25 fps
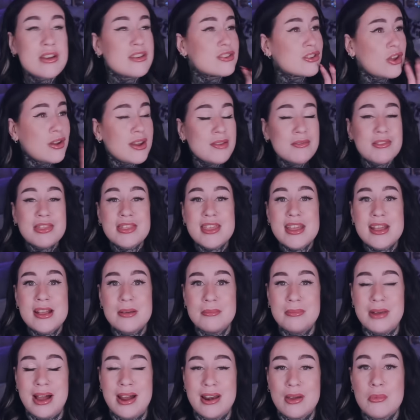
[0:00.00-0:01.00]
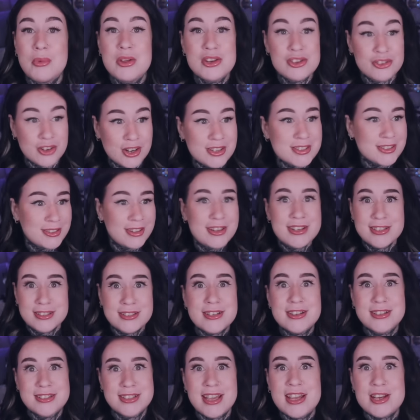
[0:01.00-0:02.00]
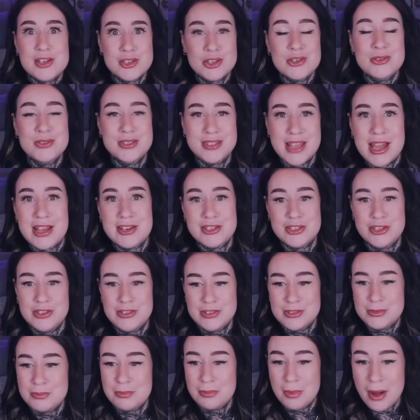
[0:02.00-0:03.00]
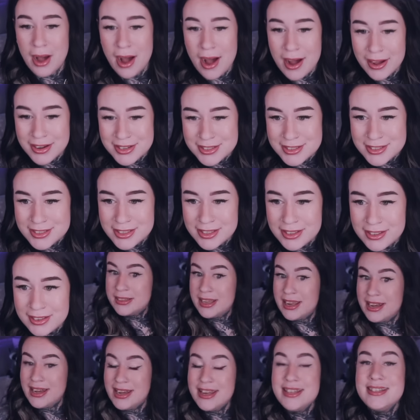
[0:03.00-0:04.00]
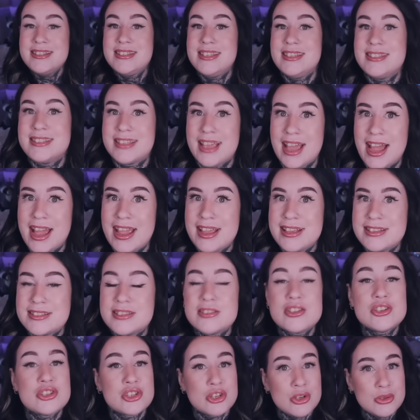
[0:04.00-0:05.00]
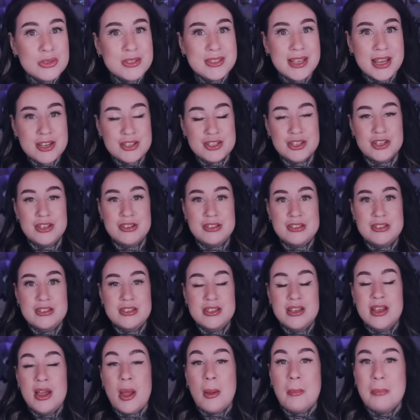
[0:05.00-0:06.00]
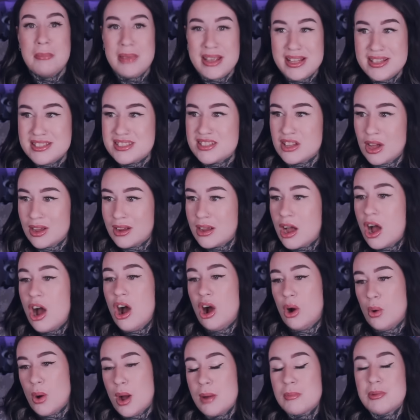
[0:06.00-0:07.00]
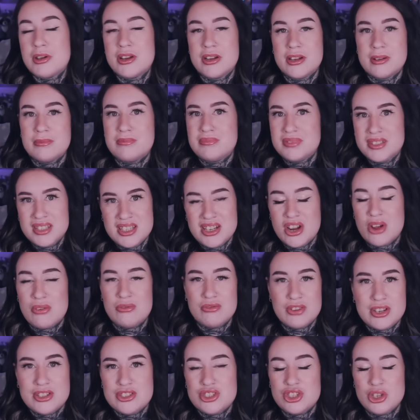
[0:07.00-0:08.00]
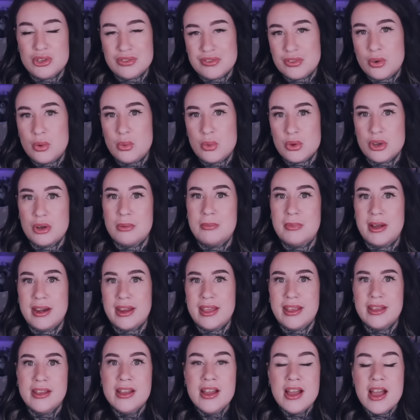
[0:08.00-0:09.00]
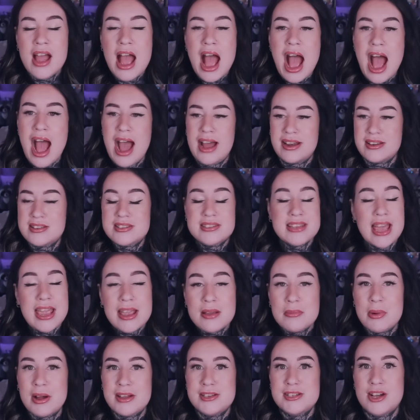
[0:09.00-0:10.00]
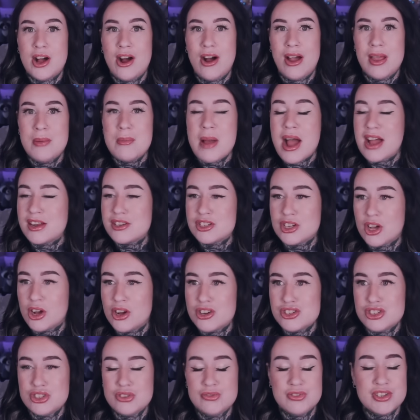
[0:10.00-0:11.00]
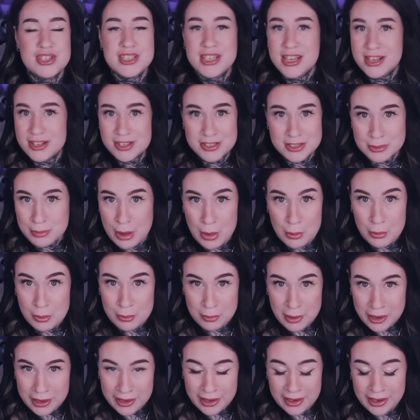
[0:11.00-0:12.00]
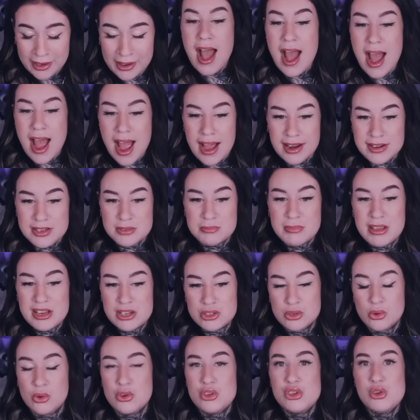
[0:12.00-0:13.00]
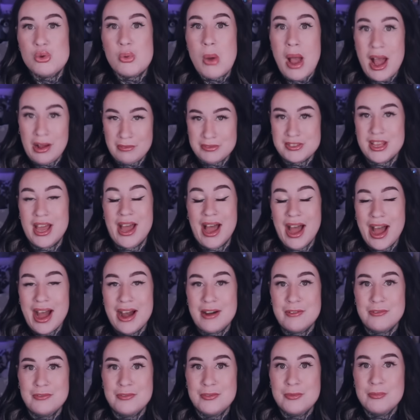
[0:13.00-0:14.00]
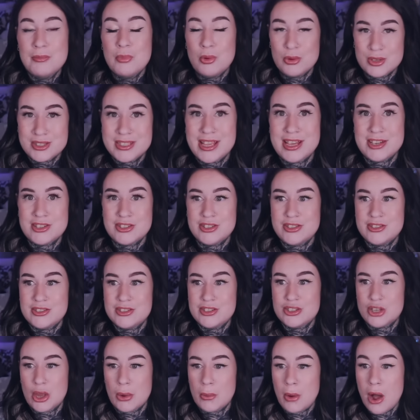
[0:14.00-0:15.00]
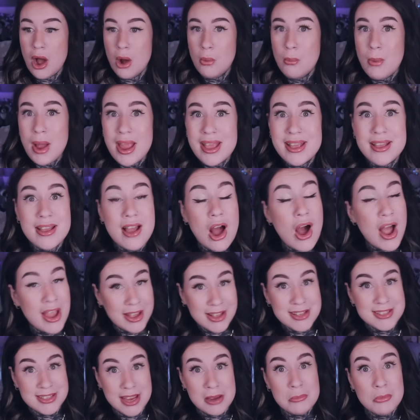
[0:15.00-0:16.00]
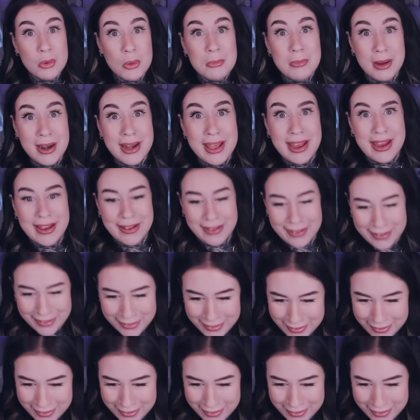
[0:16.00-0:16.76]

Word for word: Don't even think about it. We trust that it's gonna take two sessions. But in Lindsay's case, the two sessions means like, oh, I'm gonna, you know, rinse you for all your money and take my time and charge you ridiculous amount of money and make sure you have to have more sessions. So, oh wait, I can take more money.